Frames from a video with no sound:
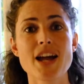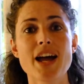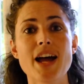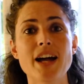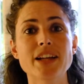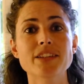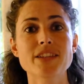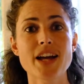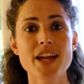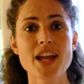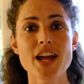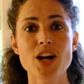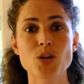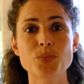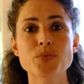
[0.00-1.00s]
and that
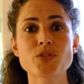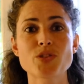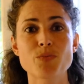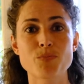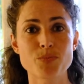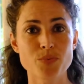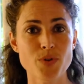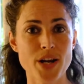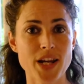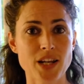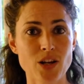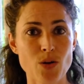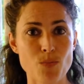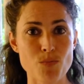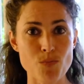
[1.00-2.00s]
helps to
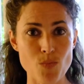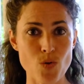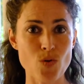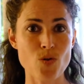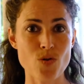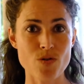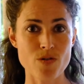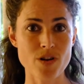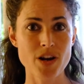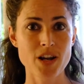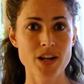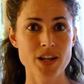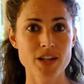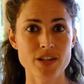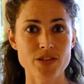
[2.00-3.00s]
bring more
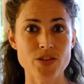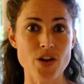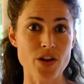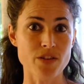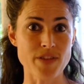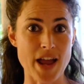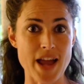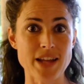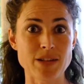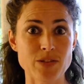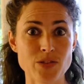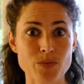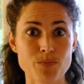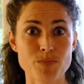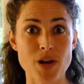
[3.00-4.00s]
nerve
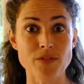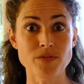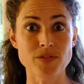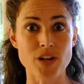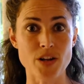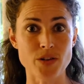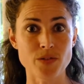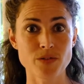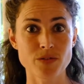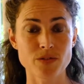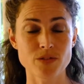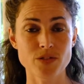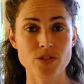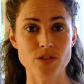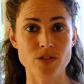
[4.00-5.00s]
and blood flow
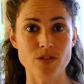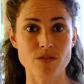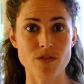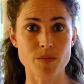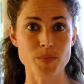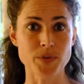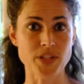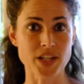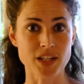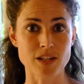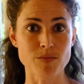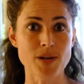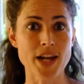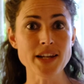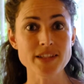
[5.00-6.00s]
to a particular
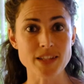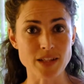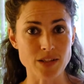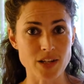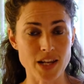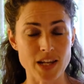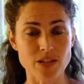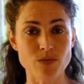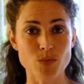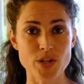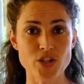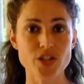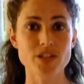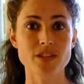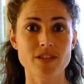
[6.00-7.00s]
place, in
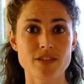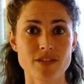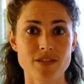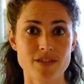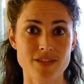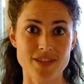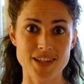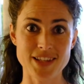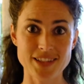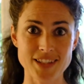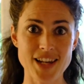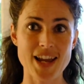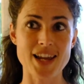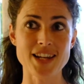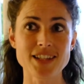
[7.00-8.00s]
which this
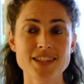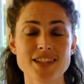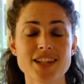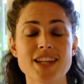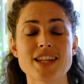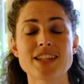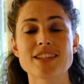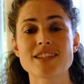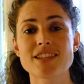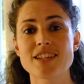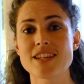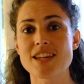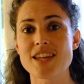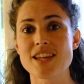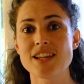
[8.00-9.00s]
case is
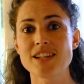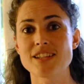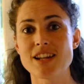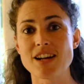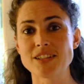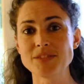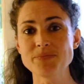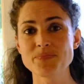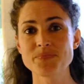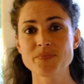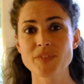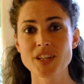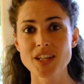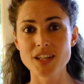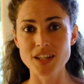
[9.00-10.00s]
the lung.
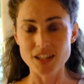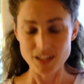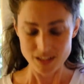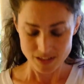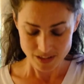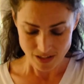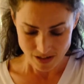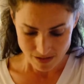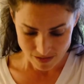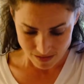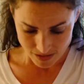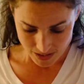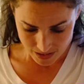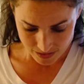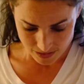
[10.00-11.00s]
So
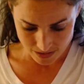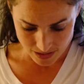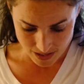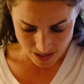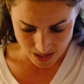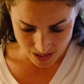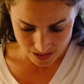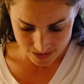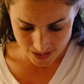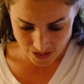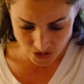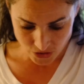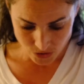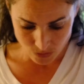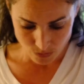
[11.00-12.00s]
it's the
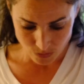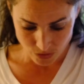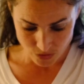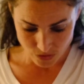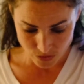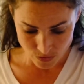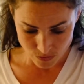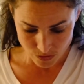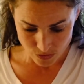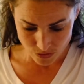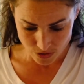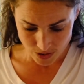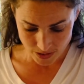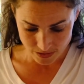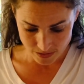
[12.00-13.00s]
sagittal suture,
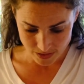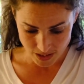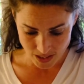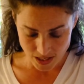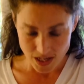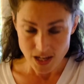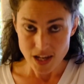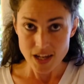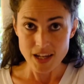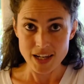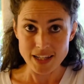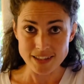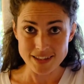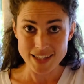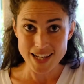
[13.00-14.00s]
it's the
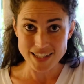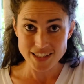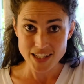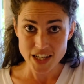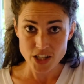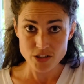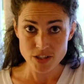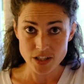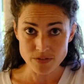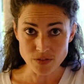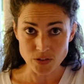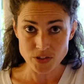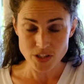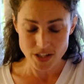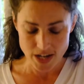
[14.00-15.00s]
anterior
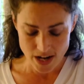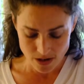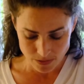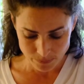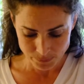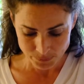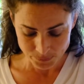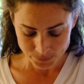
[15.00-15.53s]
fontanelle.